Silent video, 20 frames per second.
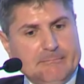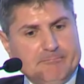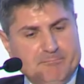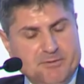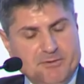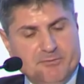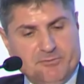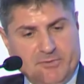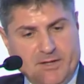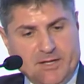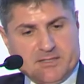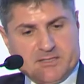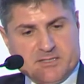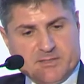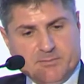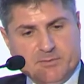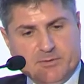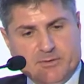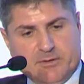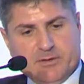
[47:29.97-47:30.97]
be
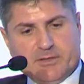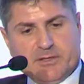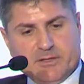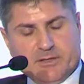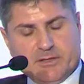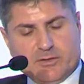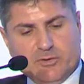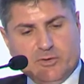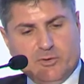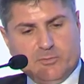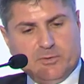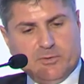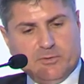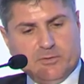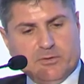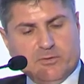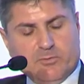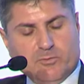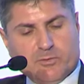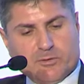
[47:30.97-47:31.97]
flexible in a
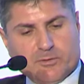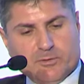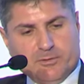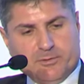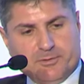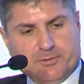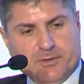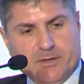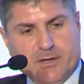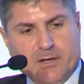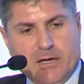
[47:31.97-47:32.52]
global world,